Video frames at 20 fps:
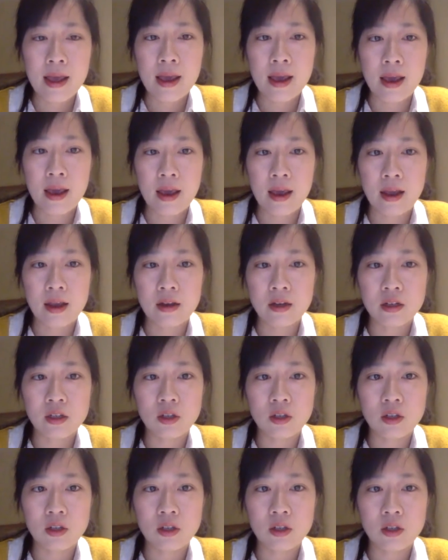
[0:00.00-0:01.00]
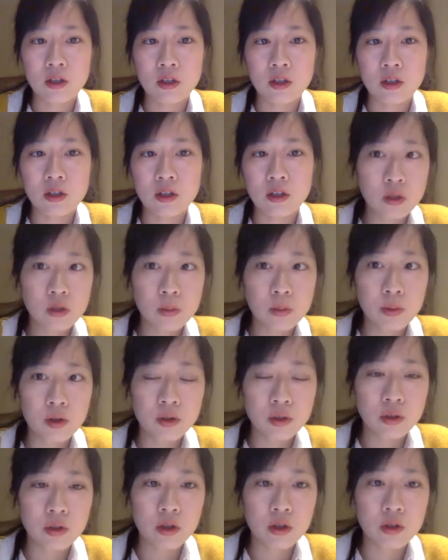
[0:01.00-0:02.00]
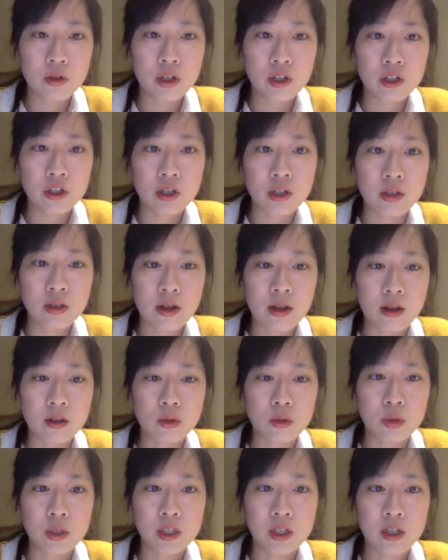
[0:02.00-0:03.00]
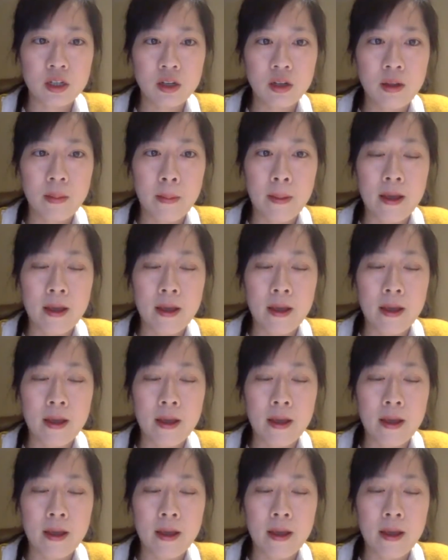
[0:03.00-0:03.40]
And you can also choose to post your question on Twitter